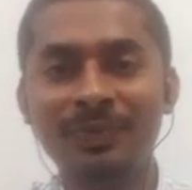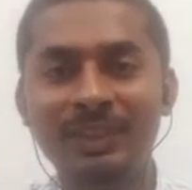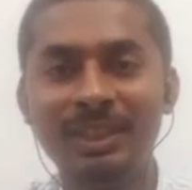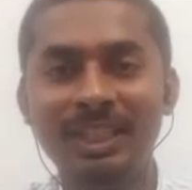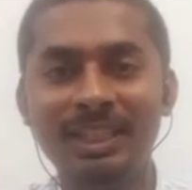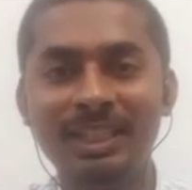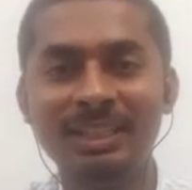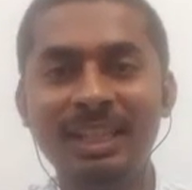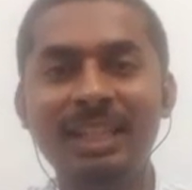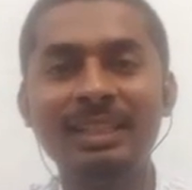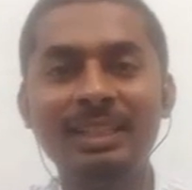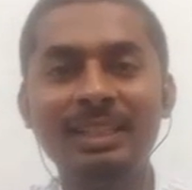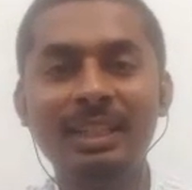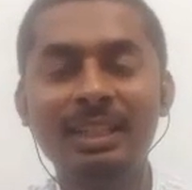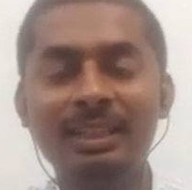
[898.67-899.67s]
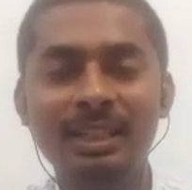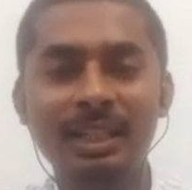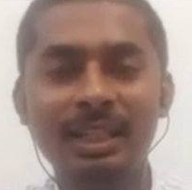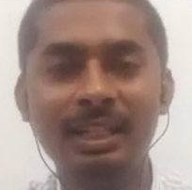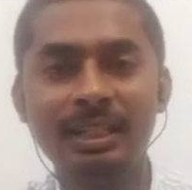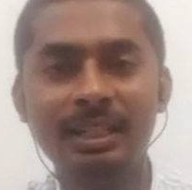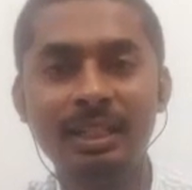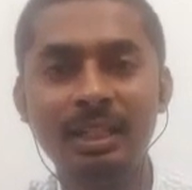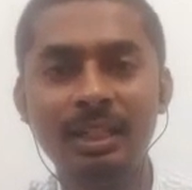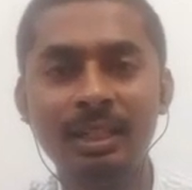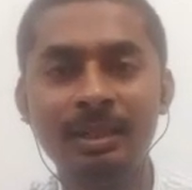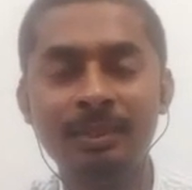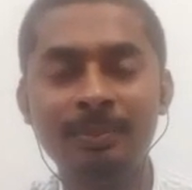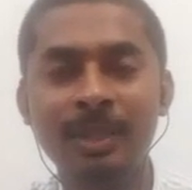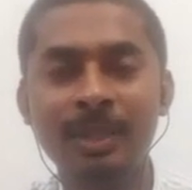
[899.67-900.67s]
then I said that
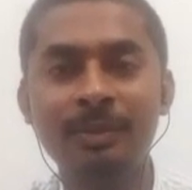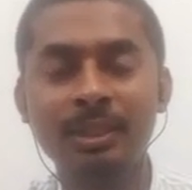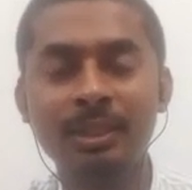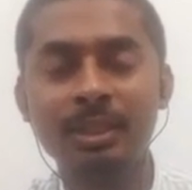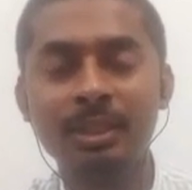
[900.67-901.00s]
the previous year